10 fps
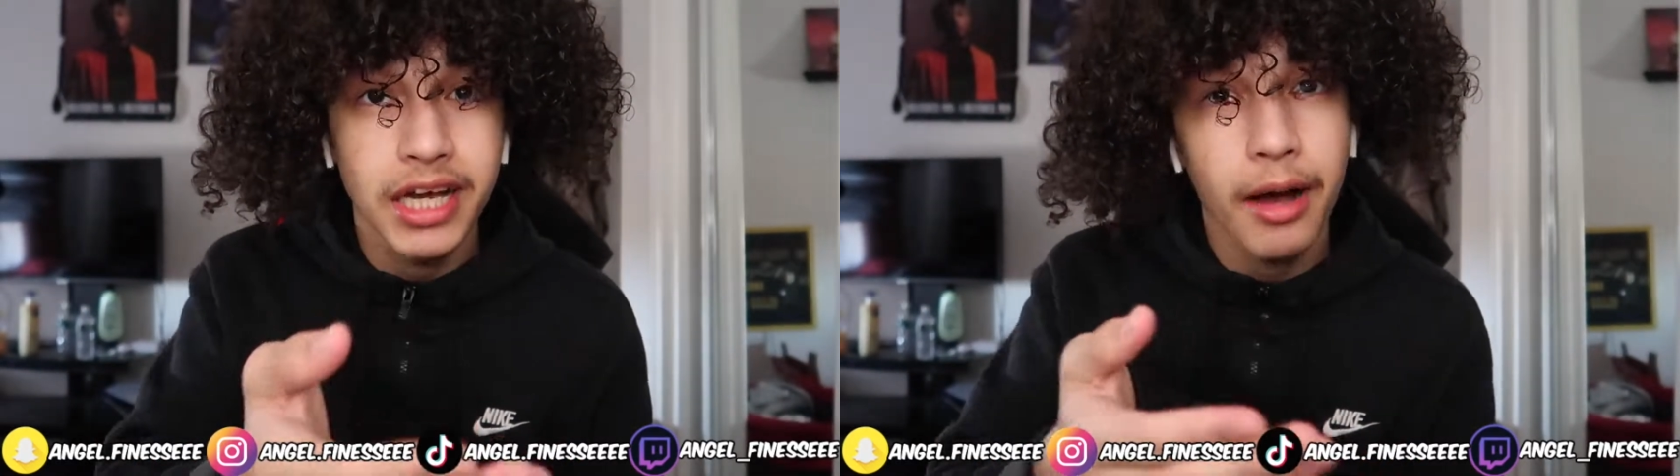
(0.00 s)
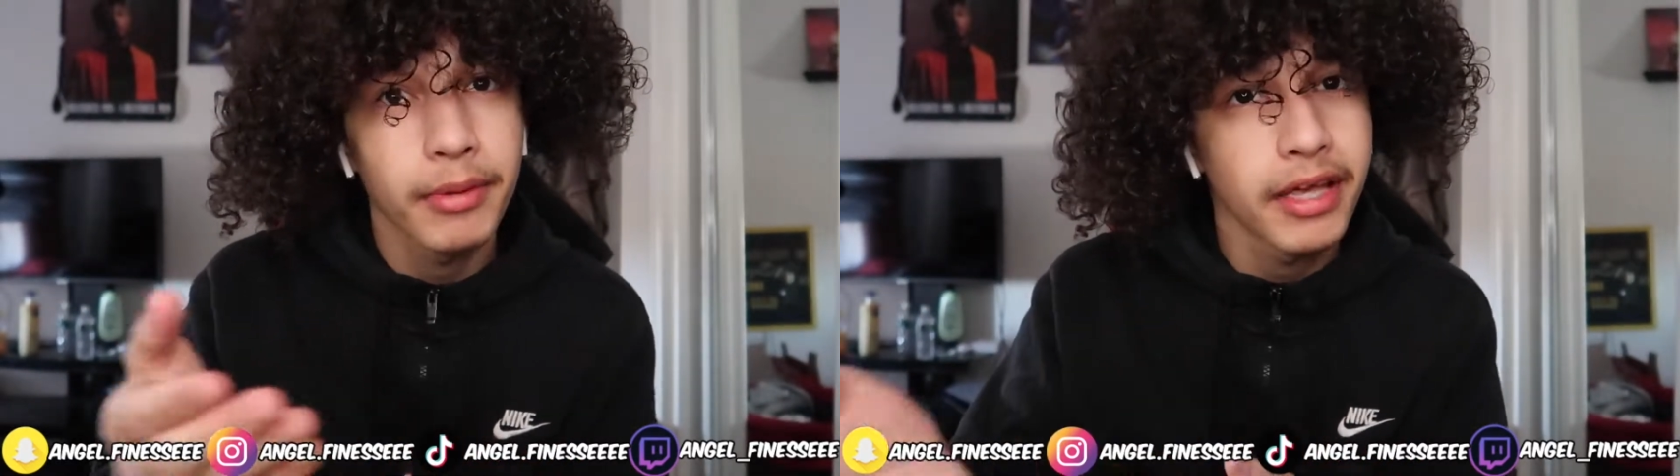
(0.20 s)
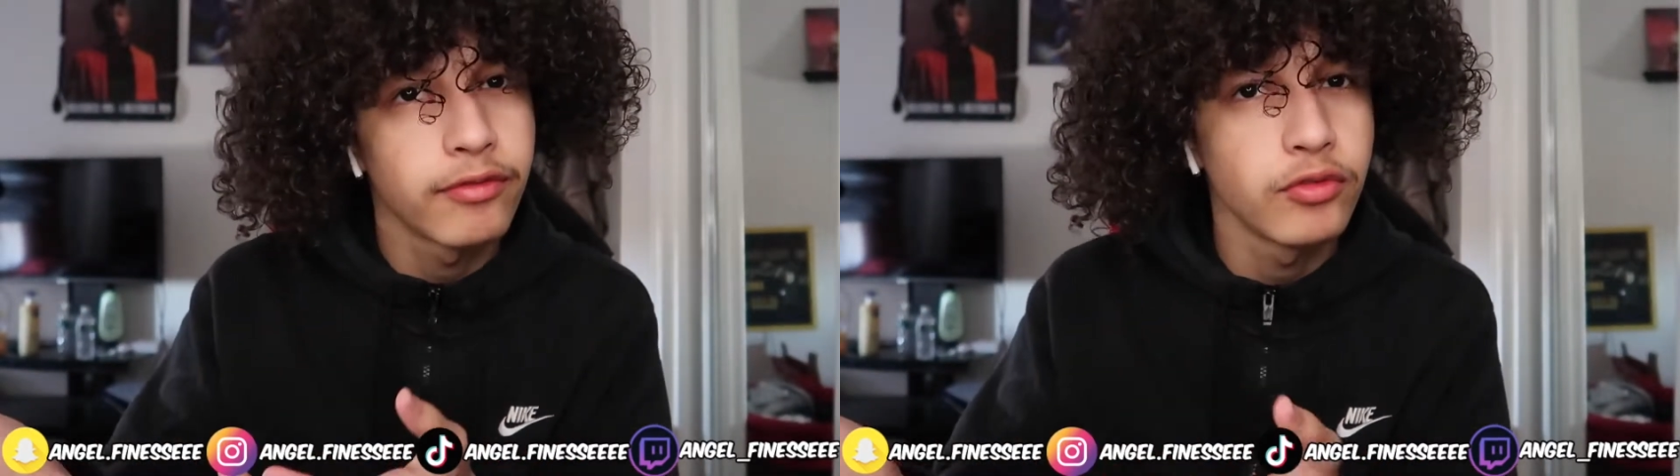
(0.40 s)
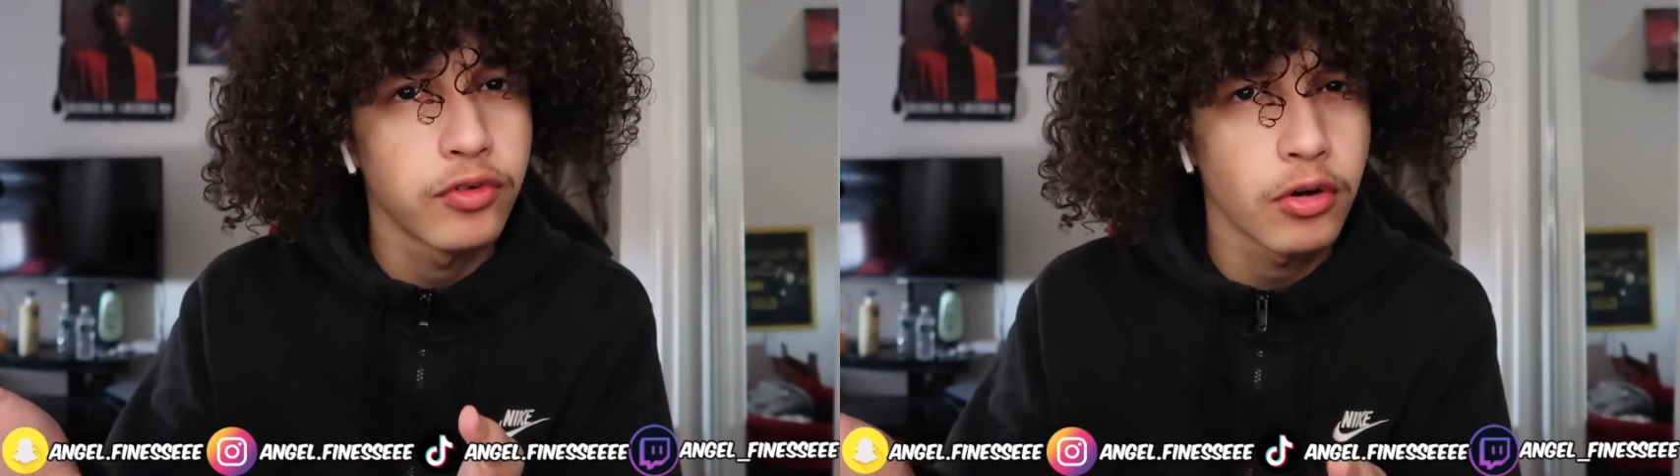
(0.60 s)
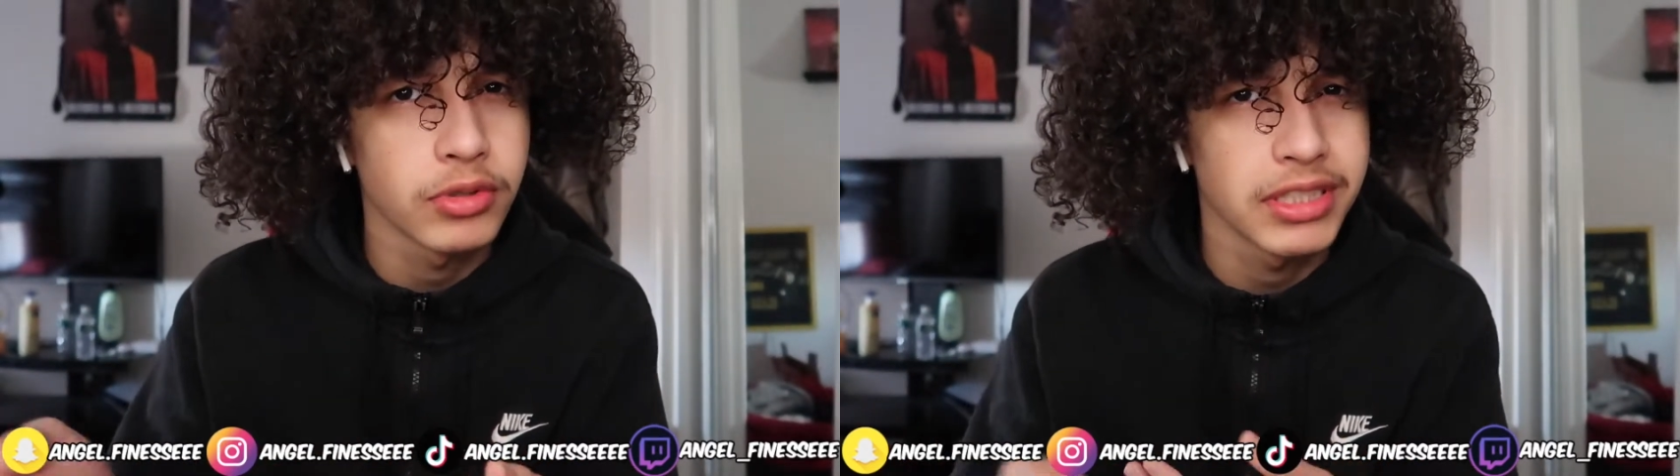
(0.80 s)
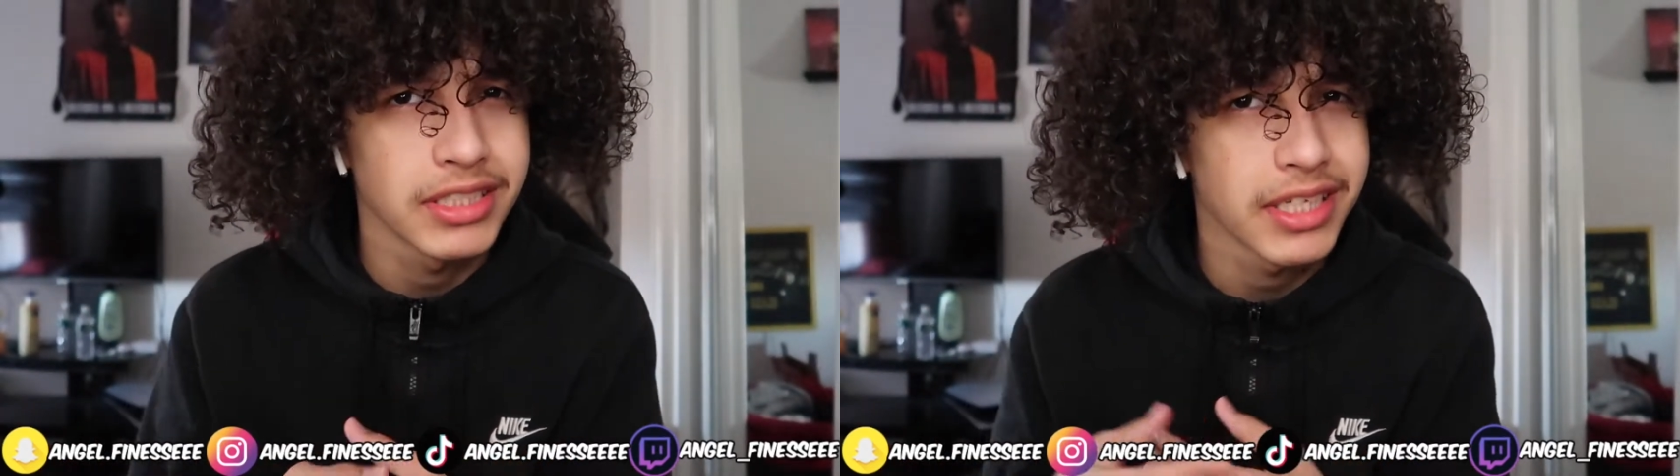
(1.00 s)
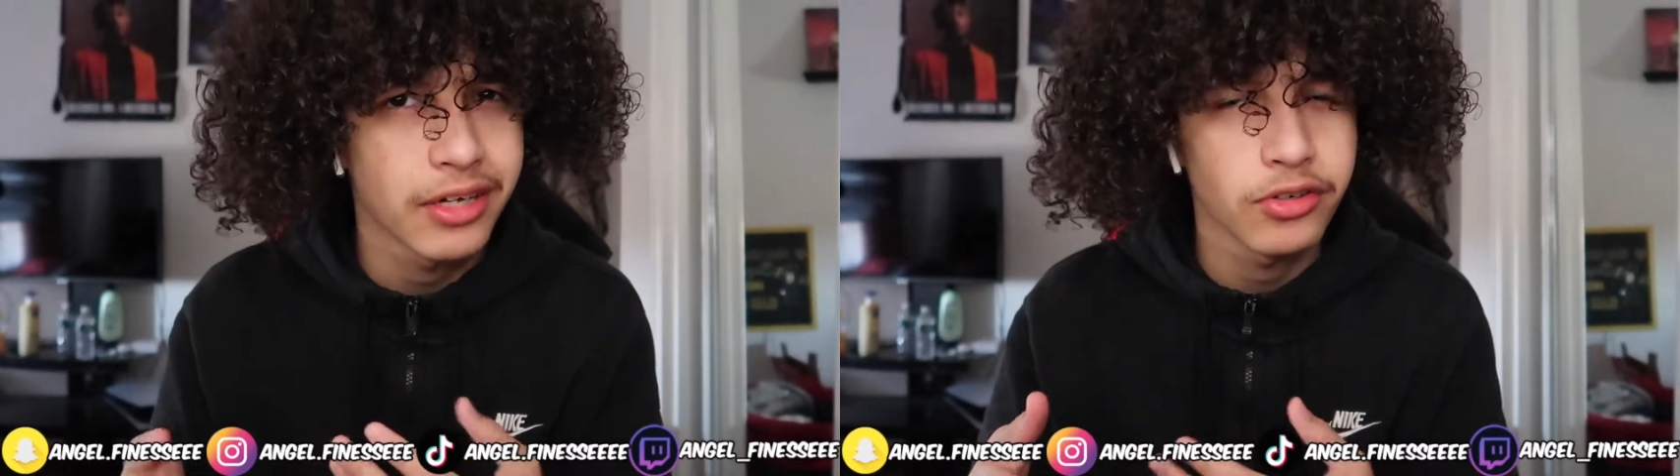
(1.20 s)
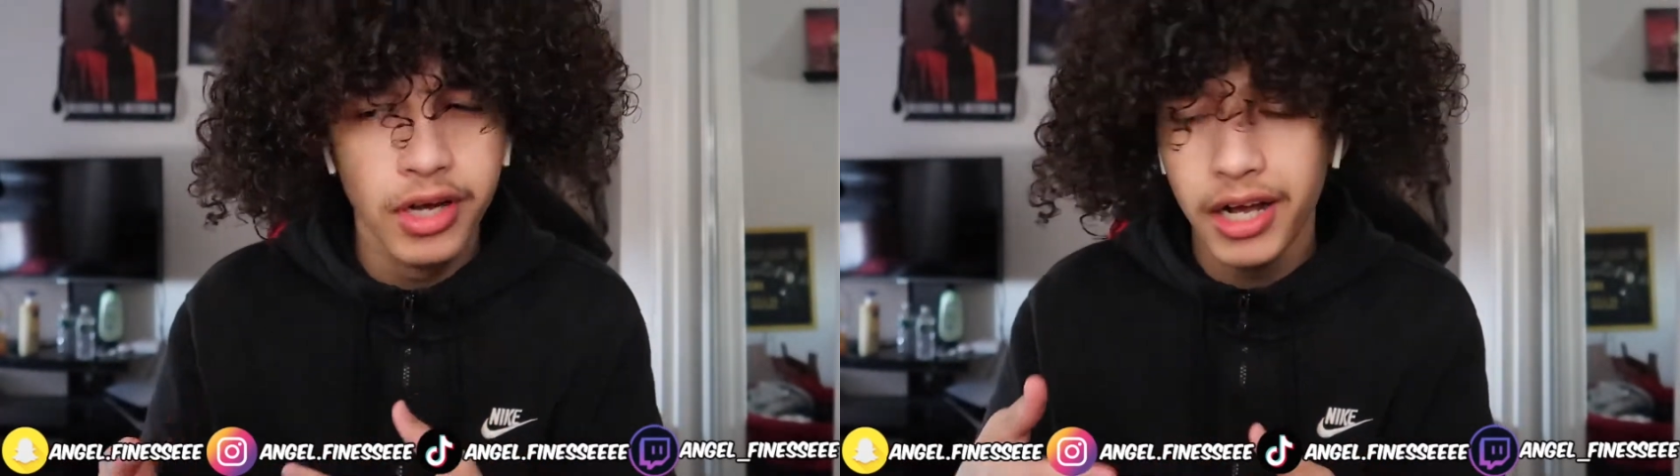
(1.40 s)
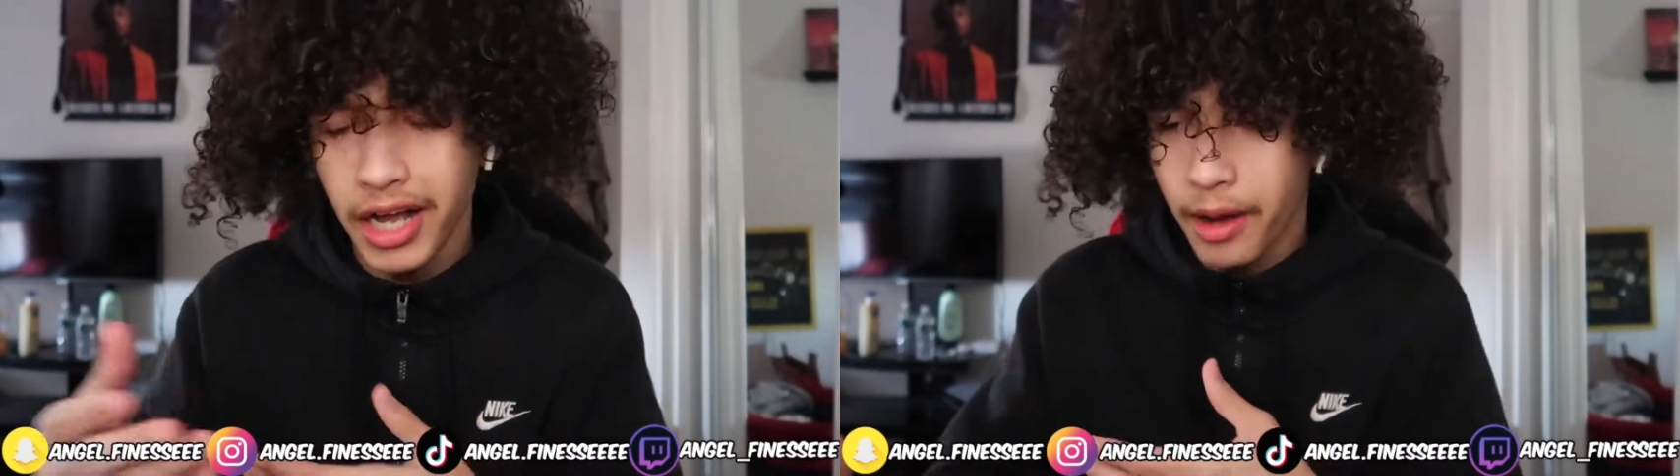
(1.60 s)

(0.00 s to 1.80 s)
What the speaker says: Comment if you fuck with 6ix9ine or not.